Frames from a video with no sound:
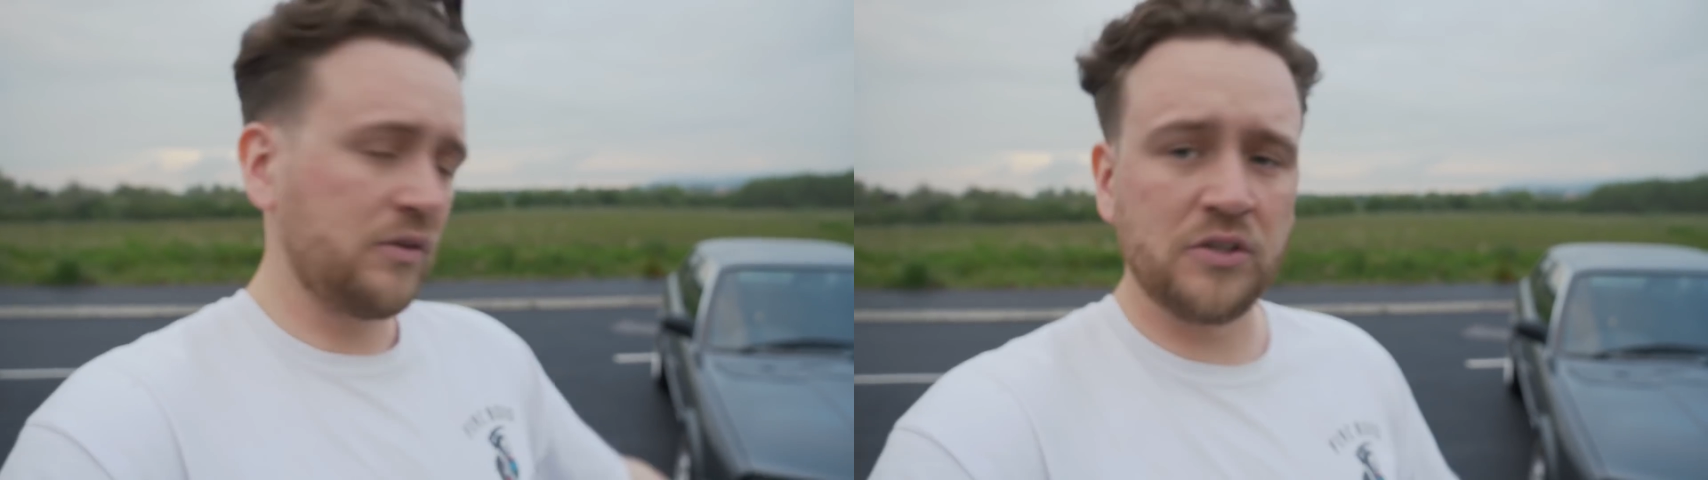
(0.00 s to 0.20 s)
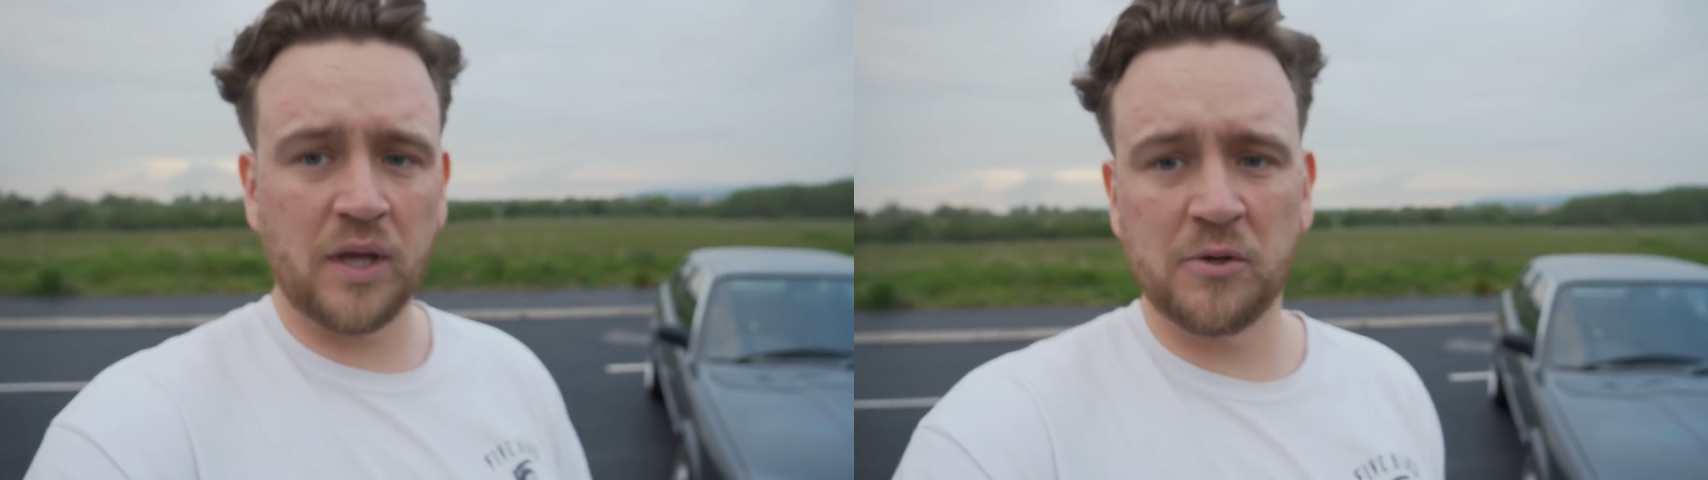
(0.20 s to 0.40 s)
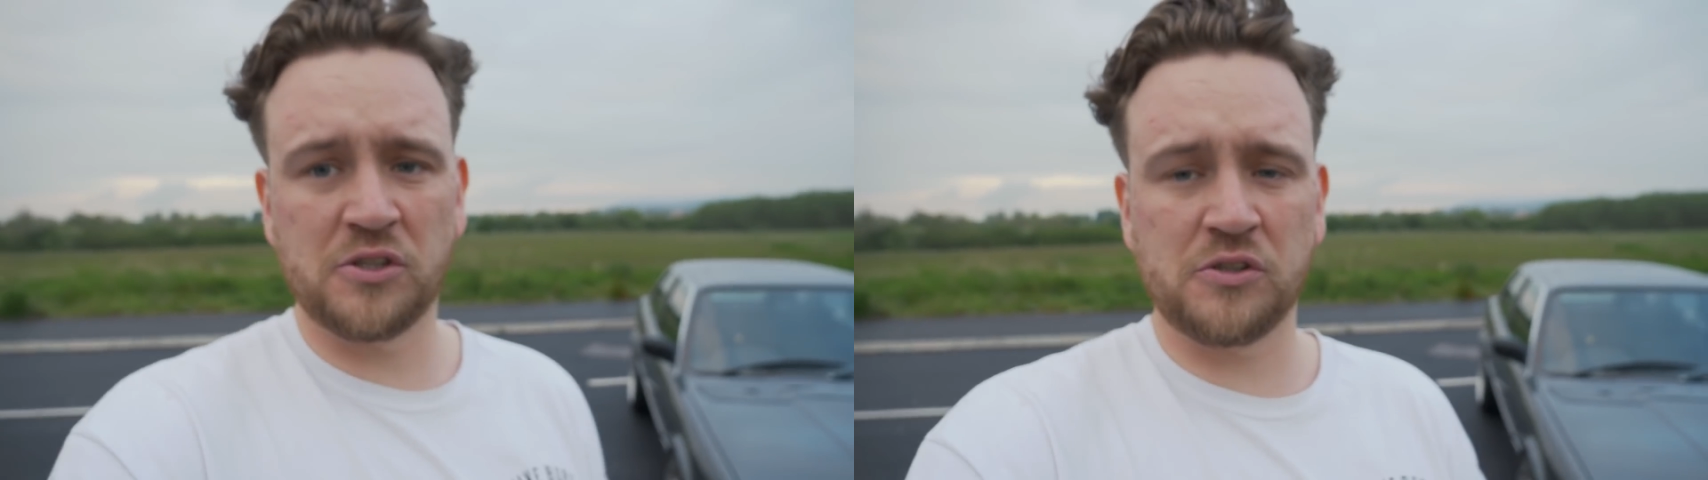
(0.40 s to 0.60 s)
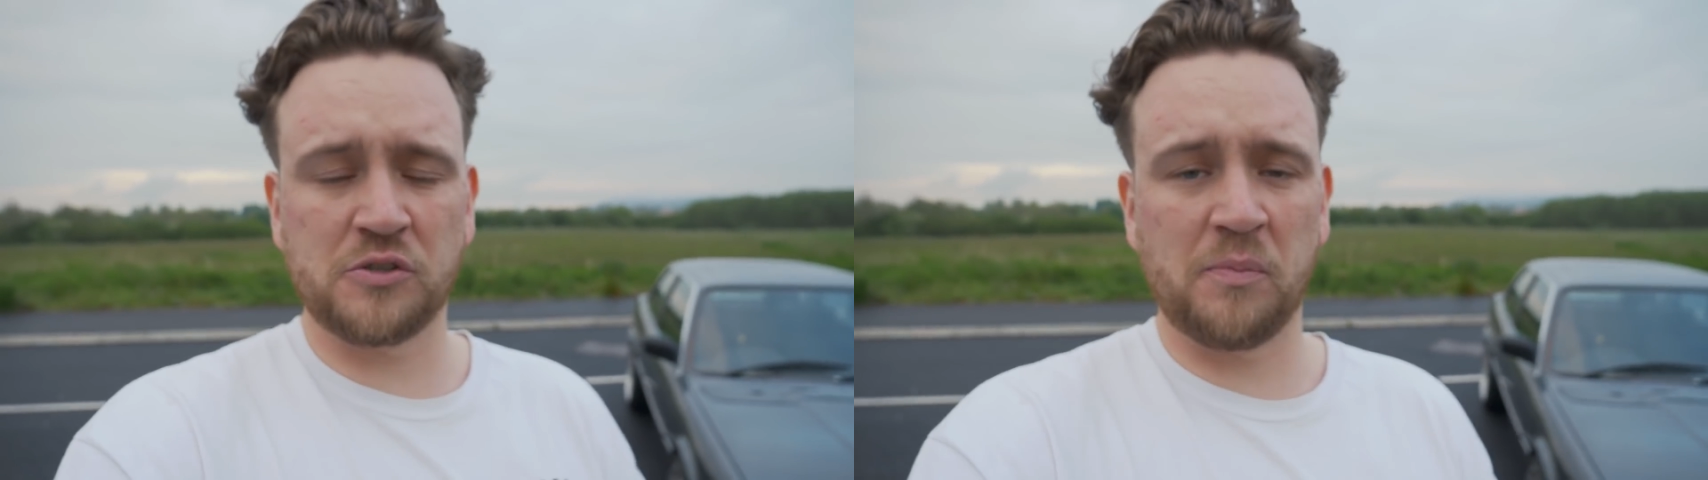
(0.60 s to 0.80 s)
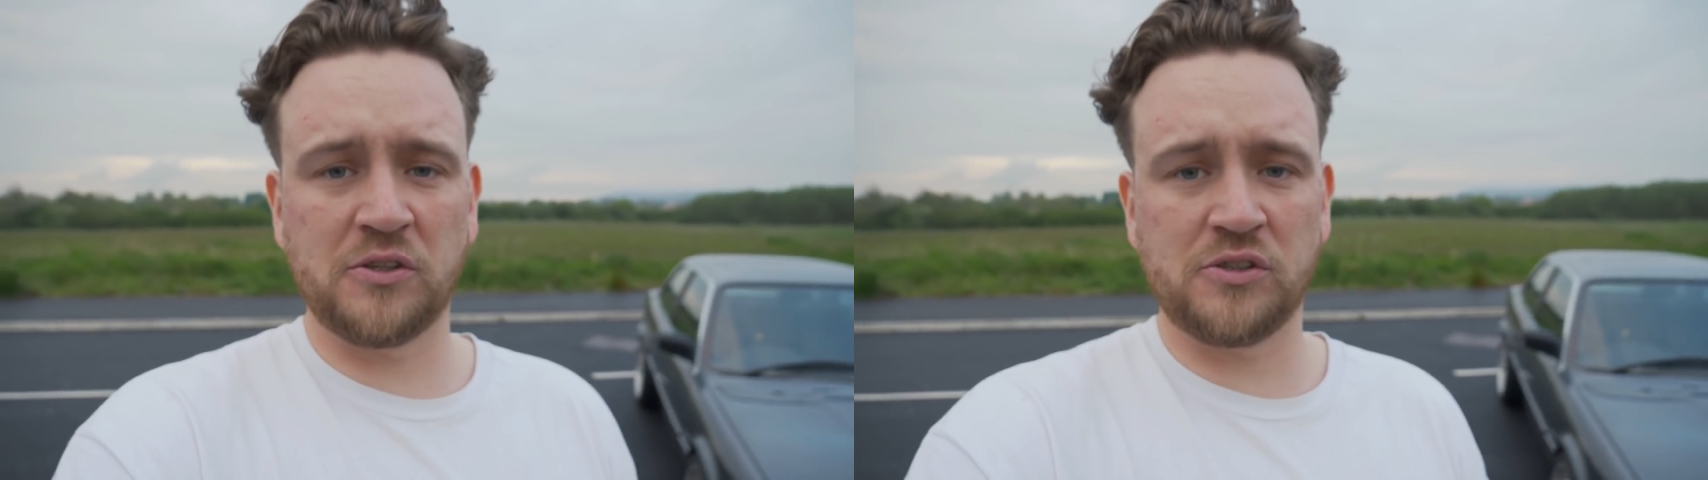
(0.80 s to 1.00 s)
The damage I
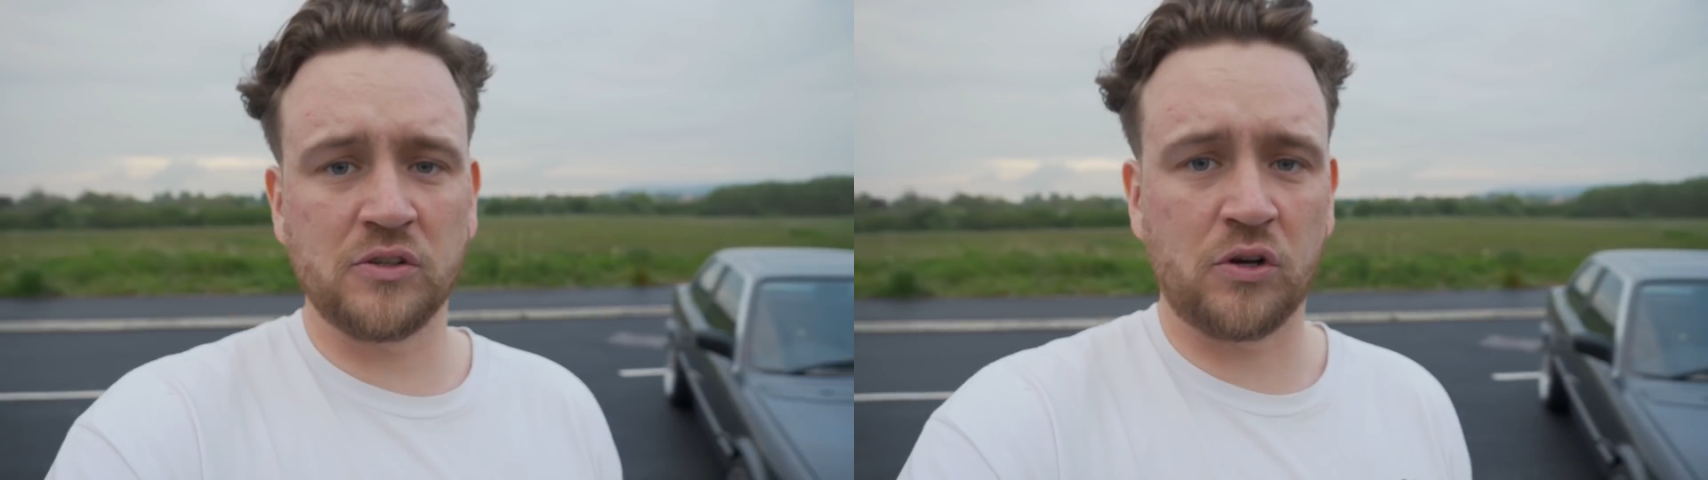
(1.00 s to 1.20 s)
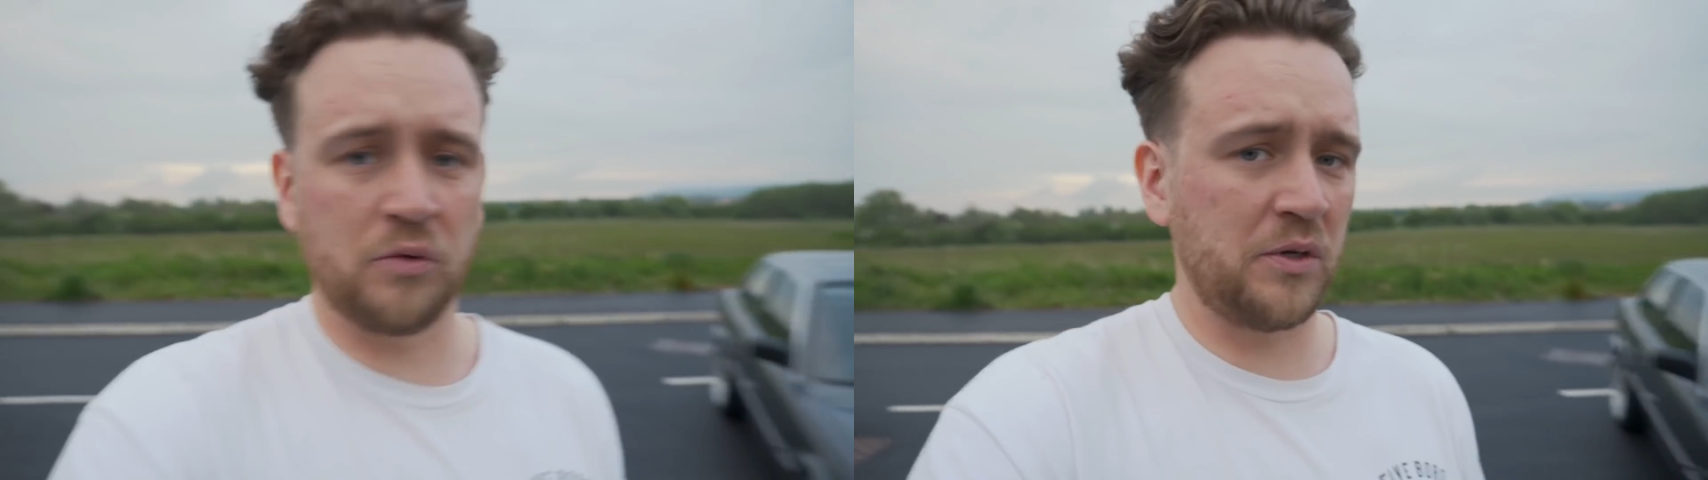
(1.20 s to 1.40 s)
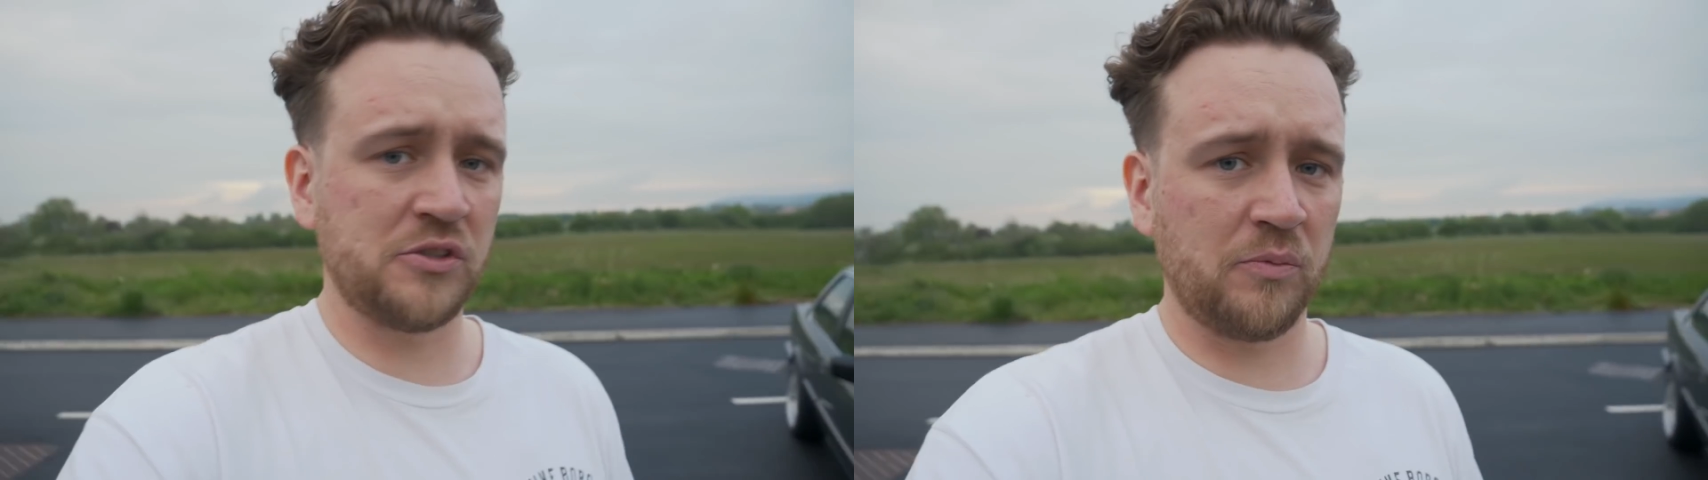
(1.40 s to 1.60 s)
just mentioned could be